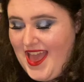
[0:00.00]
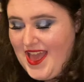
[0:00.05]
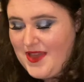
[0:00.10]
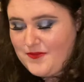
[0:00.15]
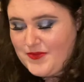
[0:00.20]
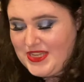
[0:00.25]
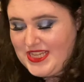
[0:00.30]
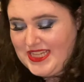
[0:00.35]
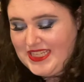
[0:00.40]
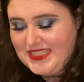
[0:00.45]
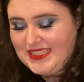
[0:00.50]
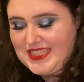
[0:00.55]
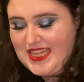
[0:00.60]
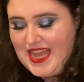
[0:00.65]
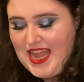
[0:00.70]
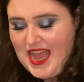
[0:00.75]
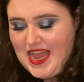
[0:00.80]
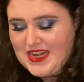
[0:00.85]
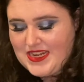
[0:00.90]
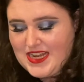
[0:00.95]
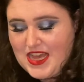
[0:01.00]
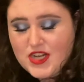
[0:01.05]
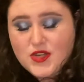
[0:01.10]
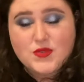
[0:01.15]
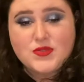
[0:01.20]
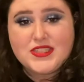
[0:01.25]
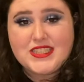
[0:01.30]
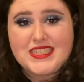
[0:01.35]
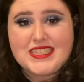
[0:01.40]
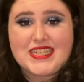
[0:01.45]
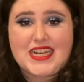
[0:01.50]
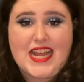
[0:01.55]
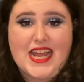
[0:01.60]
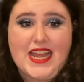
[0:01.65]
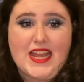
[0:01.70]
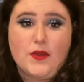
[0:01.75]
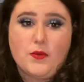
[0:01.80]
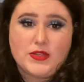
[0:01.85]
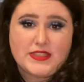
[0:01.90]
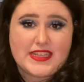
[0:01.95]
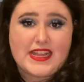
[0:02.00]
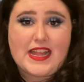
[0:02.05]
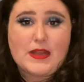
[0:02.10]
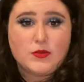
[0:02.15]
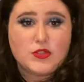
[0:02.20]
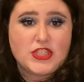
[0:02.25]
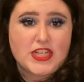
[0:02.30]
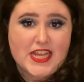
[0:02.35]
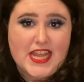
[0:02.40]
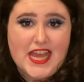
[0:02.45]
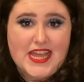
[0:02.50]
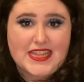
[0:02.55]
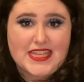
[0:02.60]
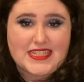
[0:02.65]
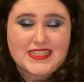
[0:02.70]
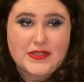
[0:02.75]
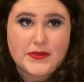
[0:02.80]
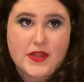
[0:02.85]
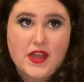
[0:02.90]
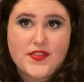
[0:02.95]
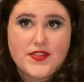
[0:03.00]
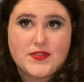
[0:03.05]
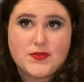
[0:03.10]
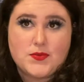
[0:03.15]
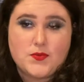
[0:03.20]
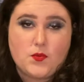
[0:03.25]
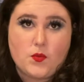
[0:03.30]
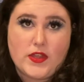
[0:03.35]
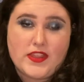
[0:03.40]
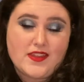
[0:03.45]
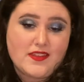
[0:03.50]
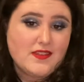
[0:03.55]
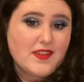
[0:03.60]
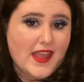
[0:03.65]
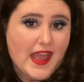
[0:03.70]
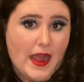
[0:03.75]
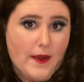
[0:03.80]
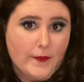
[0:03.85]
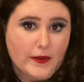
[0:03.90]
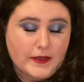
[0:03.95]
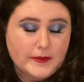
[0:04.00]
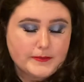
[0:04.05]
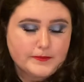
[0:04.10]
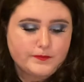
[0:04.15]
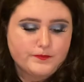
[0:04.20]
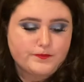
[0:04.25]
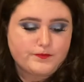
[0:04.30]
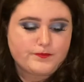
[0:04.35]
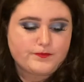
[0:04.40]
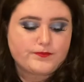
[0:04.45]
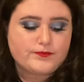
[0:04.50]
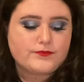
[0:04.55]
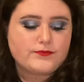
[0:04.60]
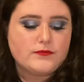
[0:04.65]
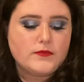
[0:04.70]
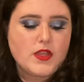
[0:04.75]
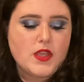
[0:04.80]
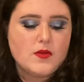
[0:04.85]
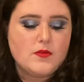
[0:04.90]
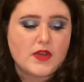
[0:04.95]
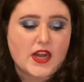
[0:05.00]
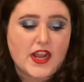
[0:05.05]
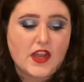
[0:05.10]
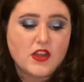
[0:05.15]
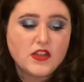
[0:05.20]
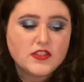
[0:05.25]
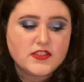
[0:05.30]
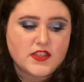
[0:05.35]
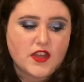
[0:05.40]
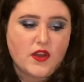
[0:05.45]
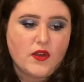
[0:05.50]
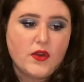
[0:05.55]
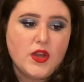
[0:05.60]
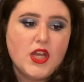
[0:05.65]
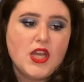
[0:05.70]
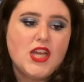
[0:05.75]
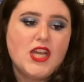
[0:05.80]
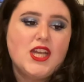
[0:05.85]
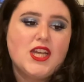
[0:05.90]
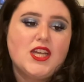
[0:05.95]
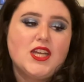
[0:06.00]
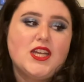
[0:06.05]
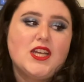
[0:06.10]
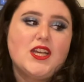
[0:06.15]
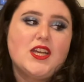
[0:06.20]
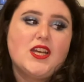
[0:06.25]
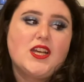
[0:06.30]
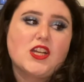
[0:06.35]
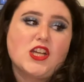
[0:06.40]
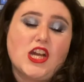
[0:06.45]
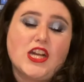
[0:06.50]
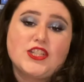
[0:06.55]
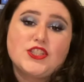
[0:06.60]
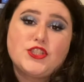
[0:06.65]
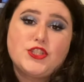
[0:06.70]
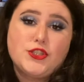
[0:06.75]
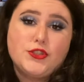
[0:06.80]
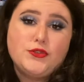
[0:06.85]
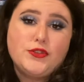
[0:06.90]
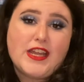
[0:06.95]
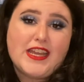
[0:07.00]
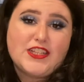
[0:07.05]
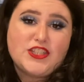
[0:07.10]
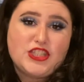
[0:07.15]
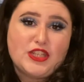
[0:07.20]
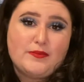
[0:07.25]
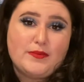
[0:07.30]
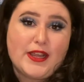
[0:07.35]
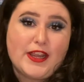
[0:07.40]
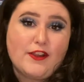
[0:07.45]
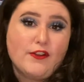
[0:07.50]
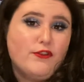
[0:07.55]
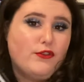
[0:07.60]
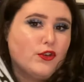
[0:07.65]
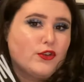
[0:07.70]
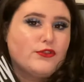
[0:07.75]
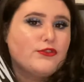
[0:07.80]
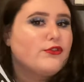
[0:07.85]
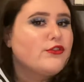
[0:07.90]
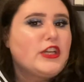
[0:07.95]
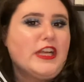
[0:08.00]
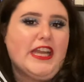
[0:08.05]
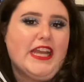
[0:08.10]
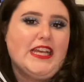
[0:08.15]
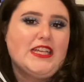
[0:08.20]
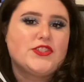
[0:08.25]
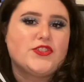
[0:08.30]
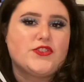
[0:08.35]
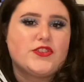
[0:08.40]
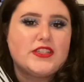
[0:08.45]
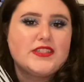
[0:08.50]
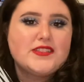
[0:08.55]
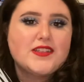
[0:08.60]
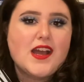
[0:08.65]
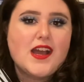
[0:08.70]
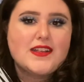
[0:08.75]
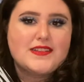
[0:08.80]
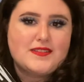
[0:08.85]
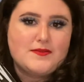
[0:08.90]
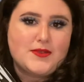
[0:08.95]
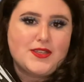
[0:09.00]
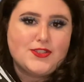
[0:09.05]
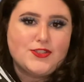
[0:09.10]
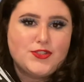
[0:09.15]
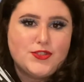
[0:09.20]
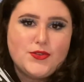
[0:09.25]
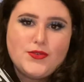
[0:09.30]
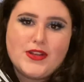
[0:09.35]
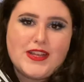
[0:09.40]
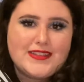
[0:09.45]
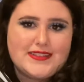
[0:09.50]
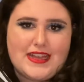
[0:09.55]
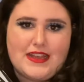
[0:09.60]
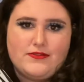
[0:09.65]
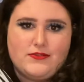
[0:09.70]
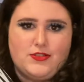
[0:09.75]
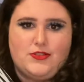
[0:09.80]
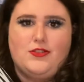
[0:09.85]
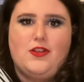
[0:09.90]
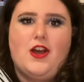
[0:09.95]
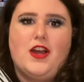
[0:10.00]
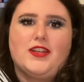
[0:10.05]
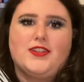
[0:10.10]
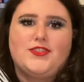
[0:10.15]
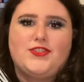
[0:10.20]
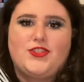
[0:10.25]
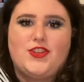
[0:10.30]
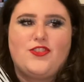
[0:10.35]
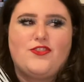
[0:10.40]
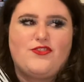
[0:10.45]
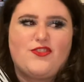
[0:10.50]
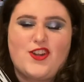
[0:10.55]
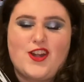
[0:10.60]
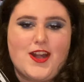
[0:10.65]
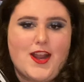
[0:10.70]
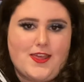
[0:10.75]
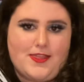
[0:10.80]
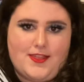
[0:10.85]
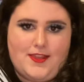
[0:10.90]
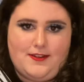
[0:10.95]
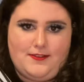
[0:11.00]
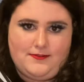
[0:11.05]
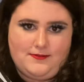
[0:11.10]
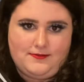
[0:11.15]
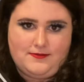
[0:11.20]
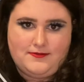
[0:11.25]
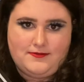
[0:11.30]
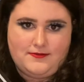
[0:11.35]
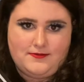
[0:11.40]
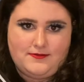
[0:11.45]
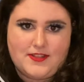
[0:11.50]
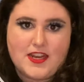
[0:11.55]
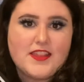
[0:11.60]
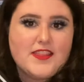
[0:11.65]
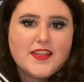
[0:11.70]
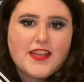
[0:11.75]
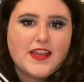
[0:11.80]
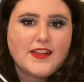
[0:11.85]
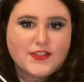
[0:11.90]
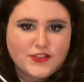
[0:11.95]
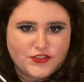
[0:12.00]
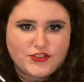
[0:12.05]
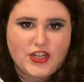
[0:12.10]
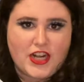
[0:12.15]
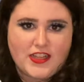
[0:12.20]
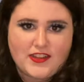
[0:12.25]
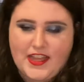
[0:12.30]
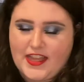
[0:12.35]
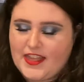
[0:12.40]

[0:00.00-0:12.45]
because not only was I able to get this, I got this within the hour, but I also got 2-day shipping for free. So this got to me 2 days after launch for nothing extra.